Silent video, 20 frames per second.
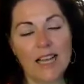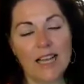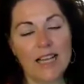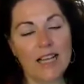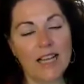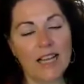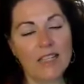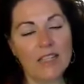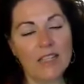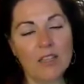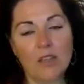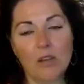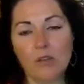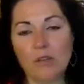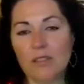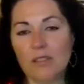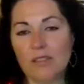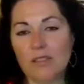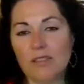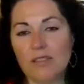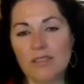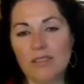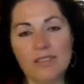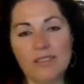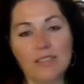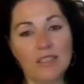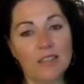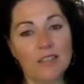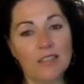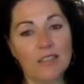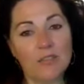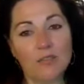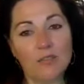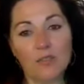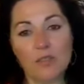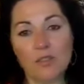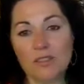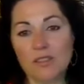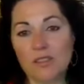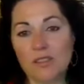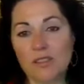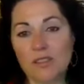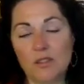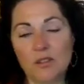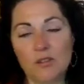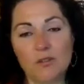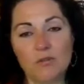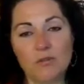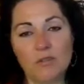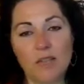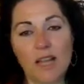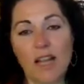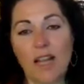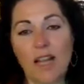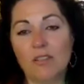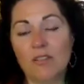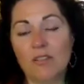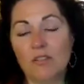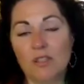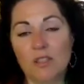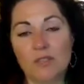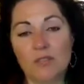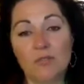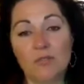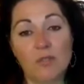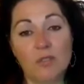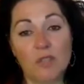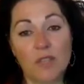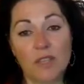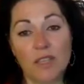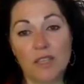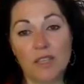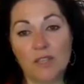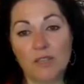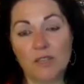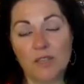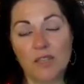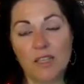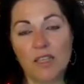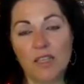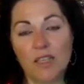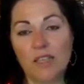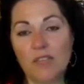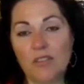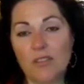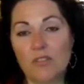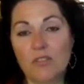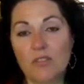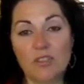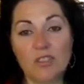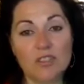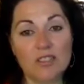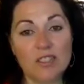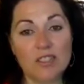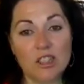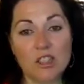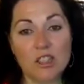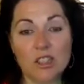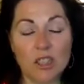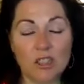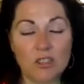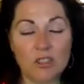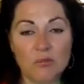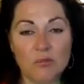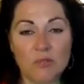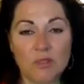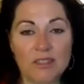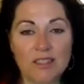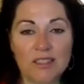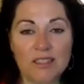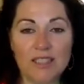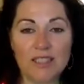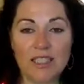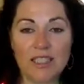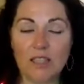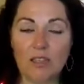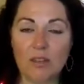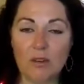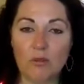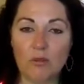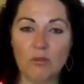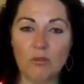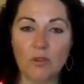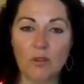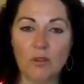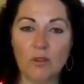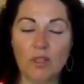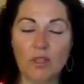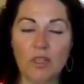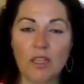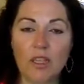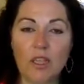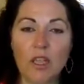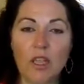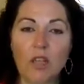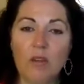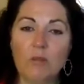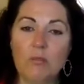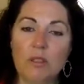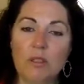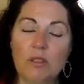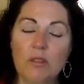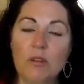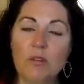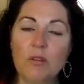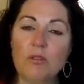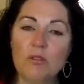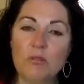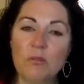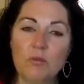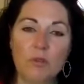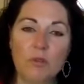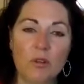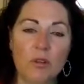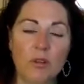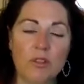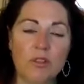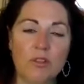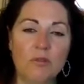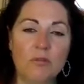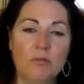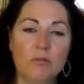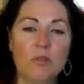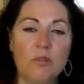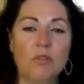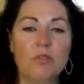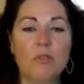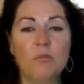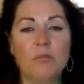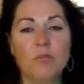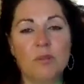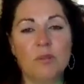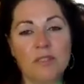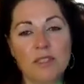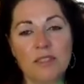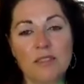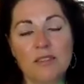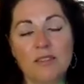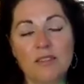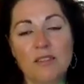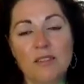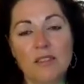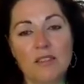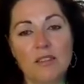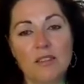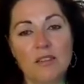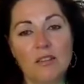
And I know that there's nothing for us to actually forgive. There's just the judgments to get over. But those words, would you please